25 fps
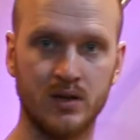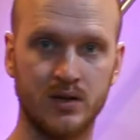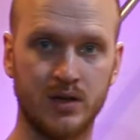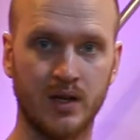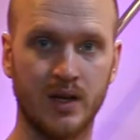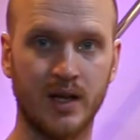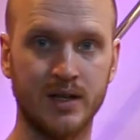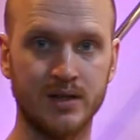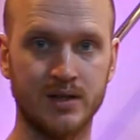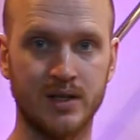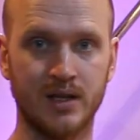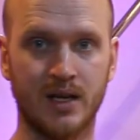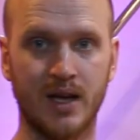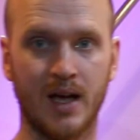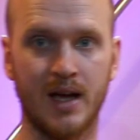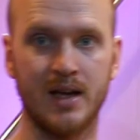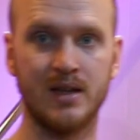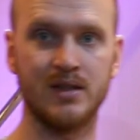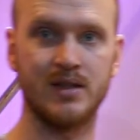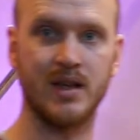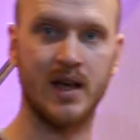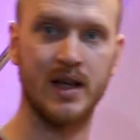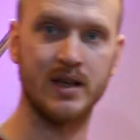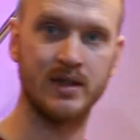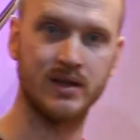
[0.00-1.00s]
So that's the
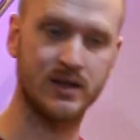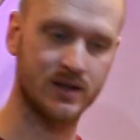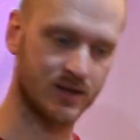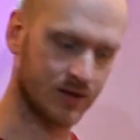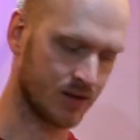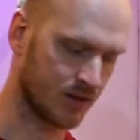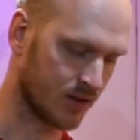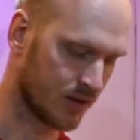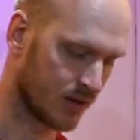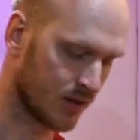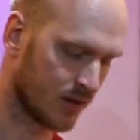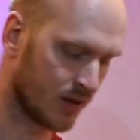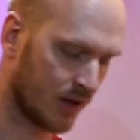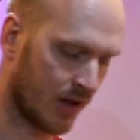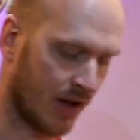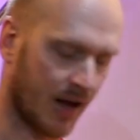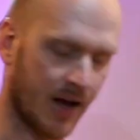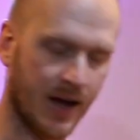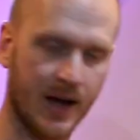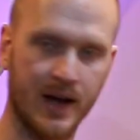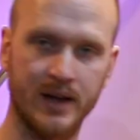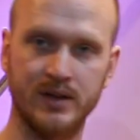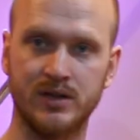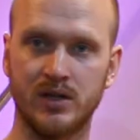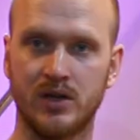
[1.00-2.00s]
KZs.
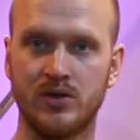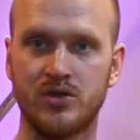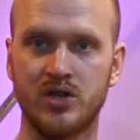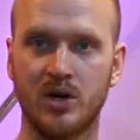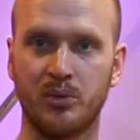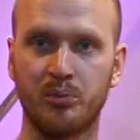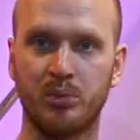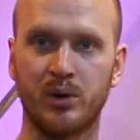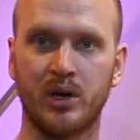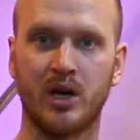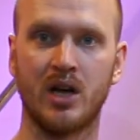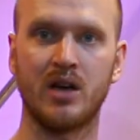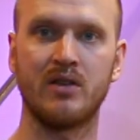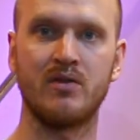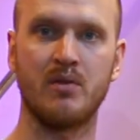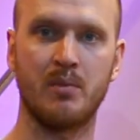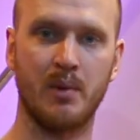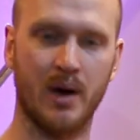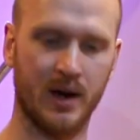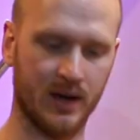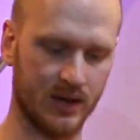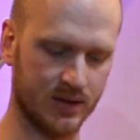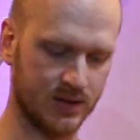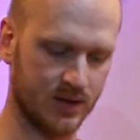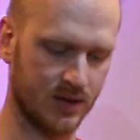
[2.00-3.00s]
So jumping over
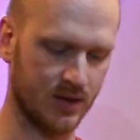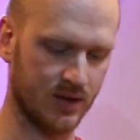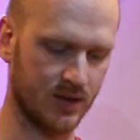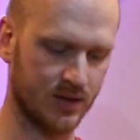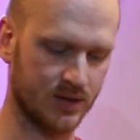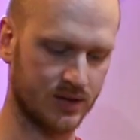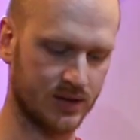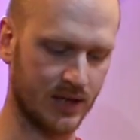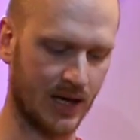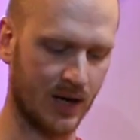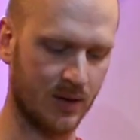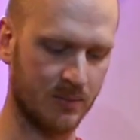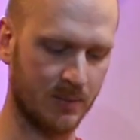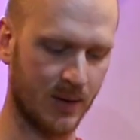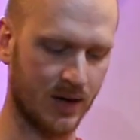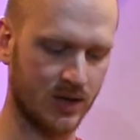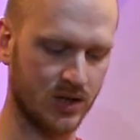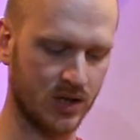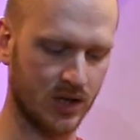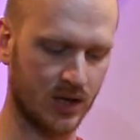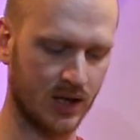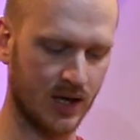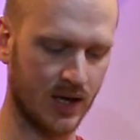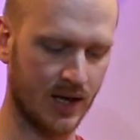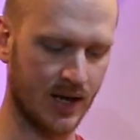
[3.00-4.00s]
back to the
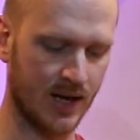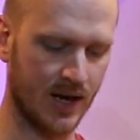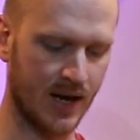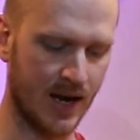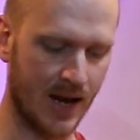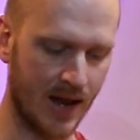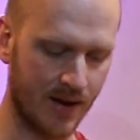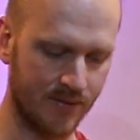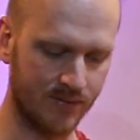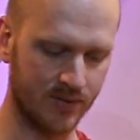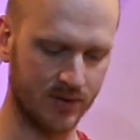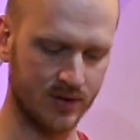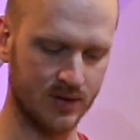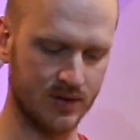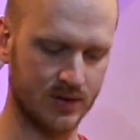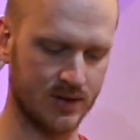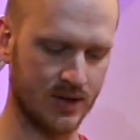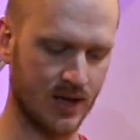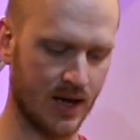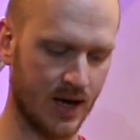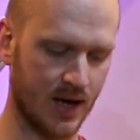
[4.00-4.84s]
SoundMagic E11s